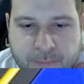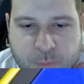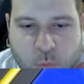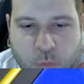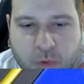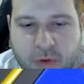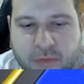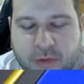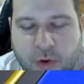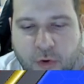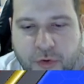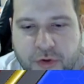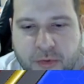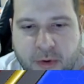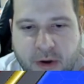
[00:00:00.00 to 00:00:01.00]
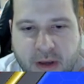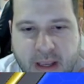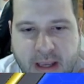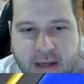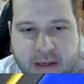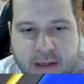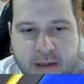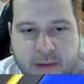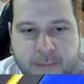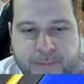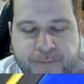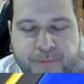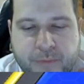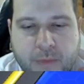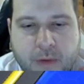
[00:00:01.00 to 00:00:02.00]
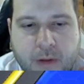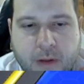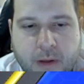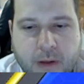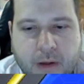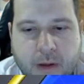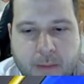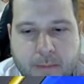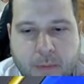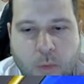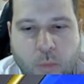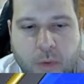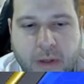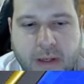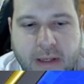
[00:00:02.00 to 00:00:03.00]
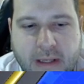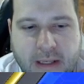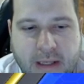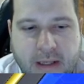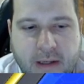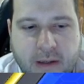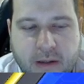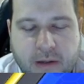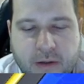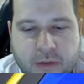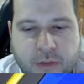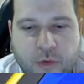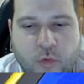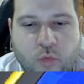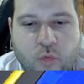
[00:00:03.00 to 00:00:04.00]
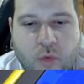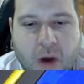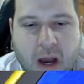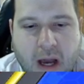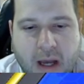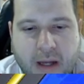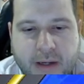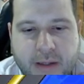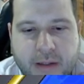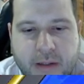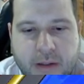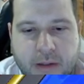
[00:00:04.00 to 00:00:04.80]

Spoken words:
We do have the Ultra Ball Candy, but we need the Rod